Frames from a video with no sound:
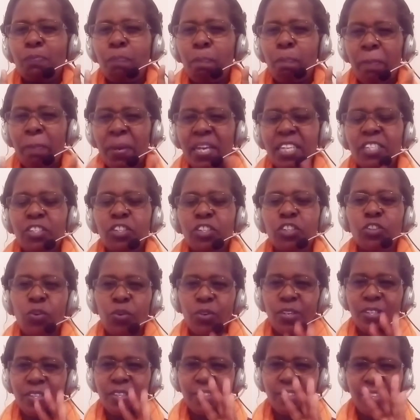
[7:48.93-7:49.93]
Three
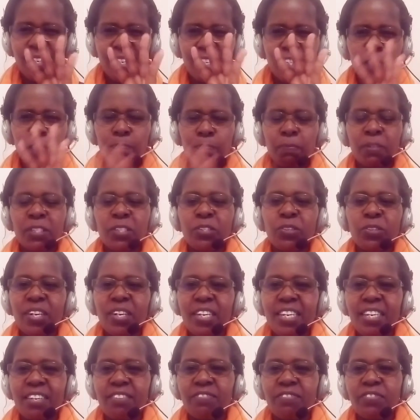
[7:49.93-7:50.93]
special
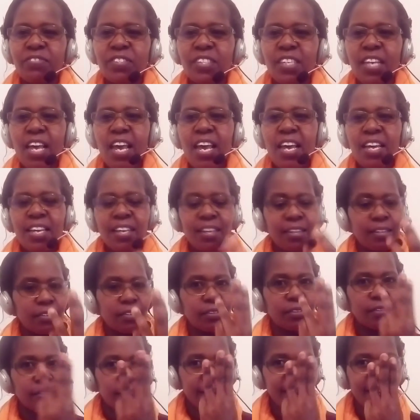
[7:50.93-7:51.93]
gifts
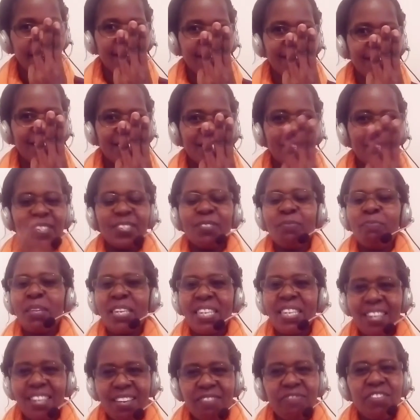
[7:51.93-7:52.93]
to be
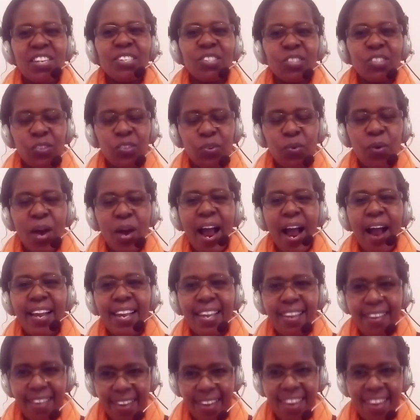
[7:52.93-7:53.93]
given to a
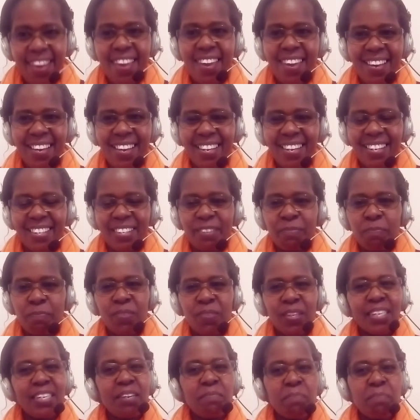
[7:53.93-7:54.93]
king.
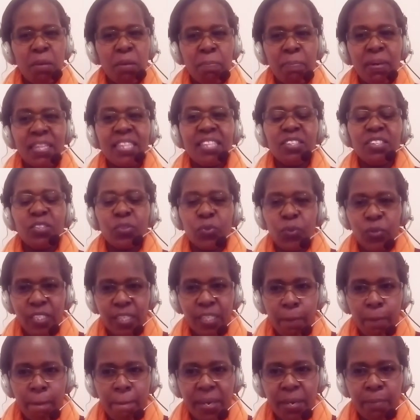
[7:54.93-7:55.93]
Remember, this was
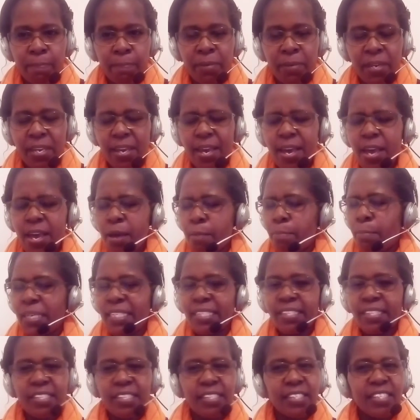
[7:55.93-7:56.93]
a baby,
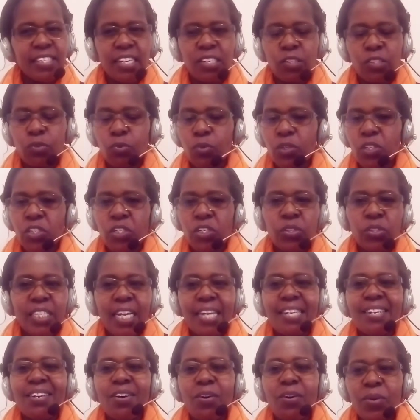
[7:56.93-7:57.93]
but Jesus was not
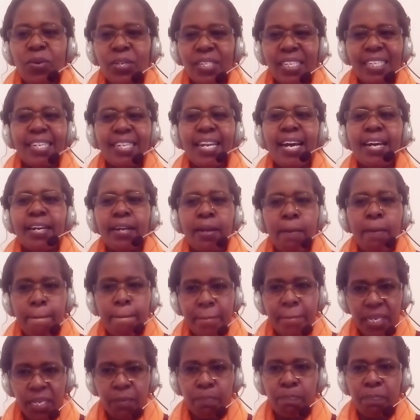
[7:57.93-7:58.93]
an ordinary
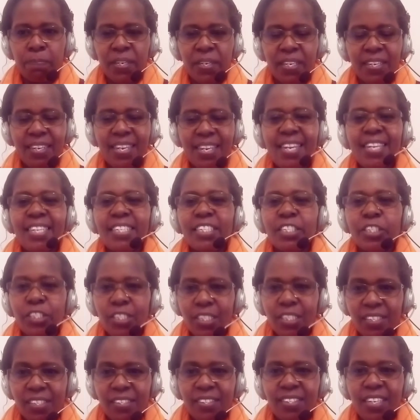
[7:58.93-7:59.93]
baby.
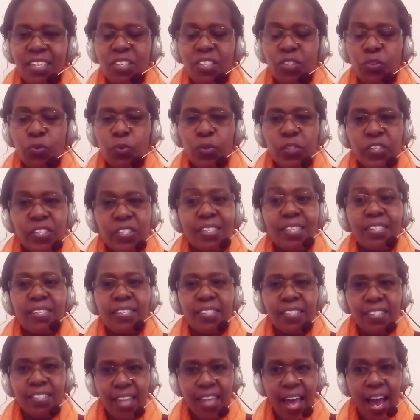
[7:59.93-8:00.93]
Jesus was the
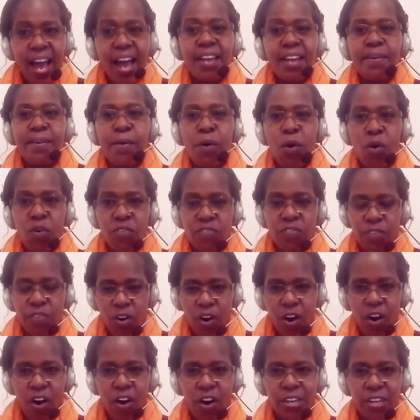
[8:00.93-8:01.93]
Son of
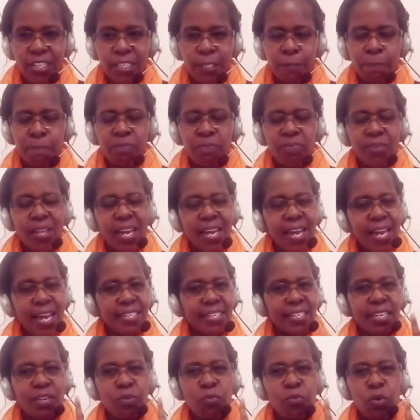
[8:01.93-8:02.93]
God, and
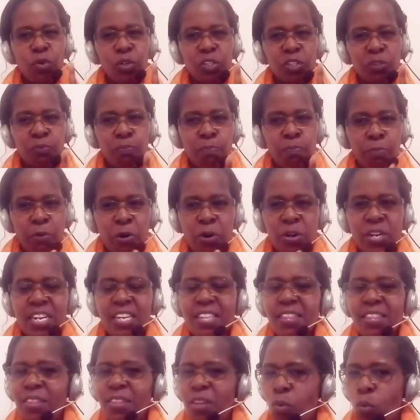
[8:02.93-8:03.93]
he was born
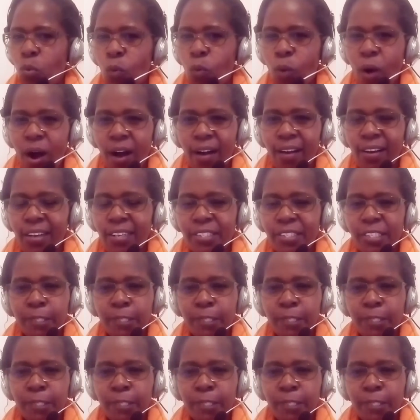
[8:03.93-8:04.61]
in the world.